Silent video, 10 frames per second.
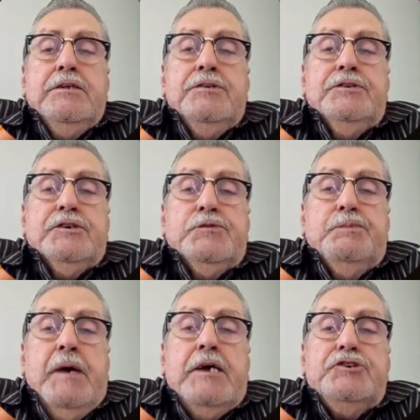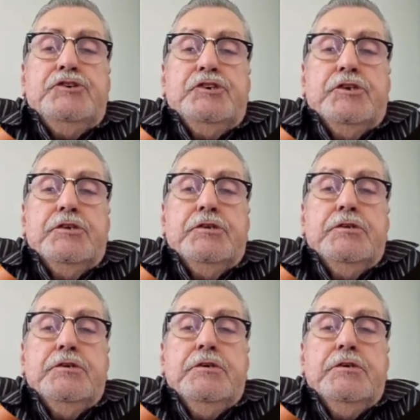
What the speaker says: this expansion,